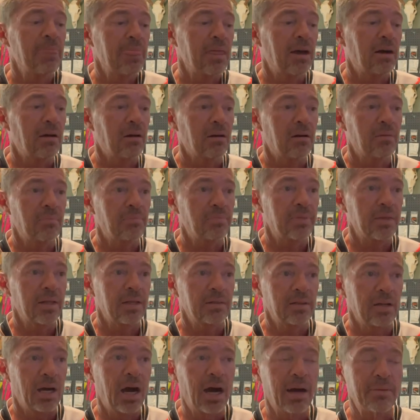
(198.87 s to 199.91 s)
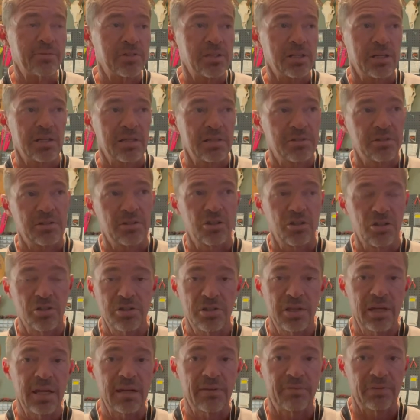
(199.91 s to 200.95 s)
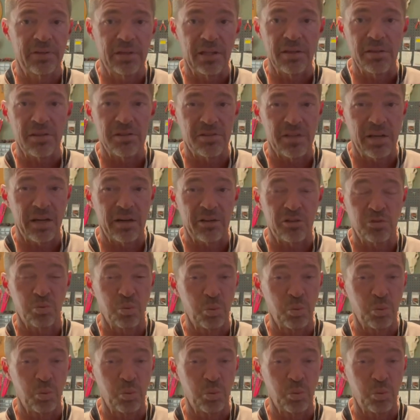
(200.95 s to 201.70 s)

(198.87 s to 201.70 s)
Uh, the object is to just see if any of these arrows